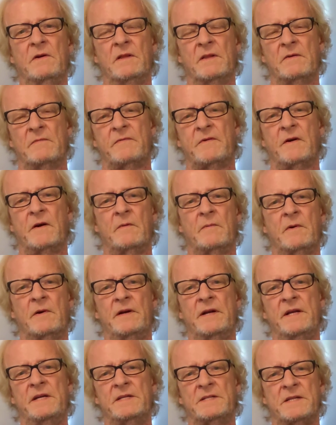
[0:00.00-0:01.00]
in the front were
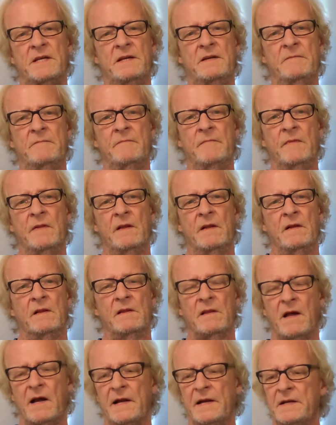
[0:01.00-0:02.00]
easy,
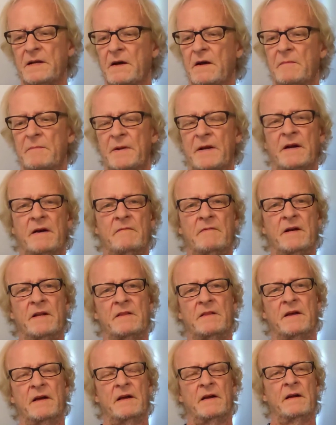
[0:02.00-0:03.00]
lined up and
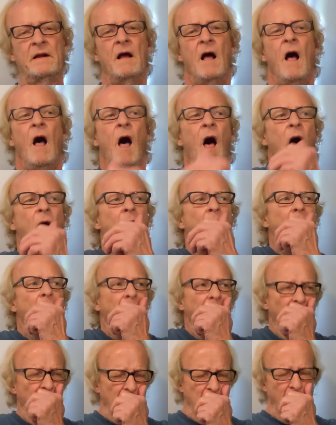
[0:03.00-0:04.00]
everything.
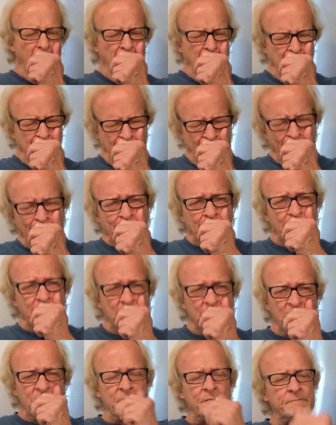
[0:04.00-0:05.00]

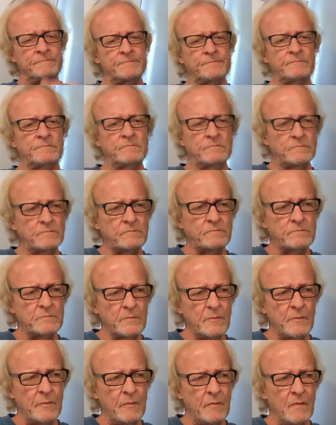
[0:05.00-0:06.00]
I
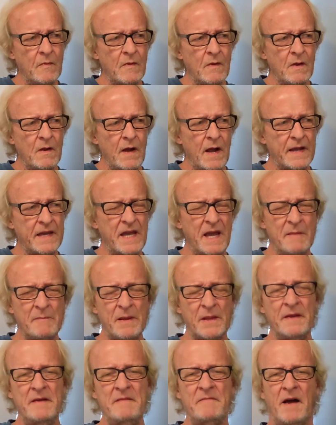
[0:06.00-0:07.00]
can't
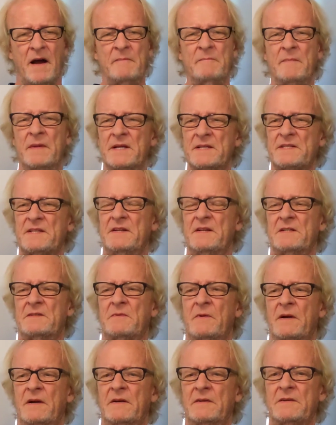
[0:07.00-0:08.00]
believe I missed this
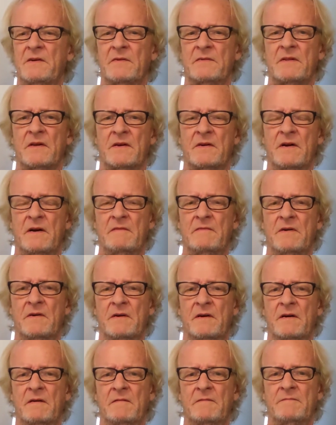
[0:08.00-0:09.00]
when I took the cover
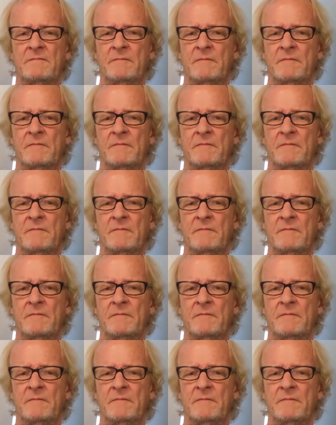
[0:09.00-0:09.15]
off.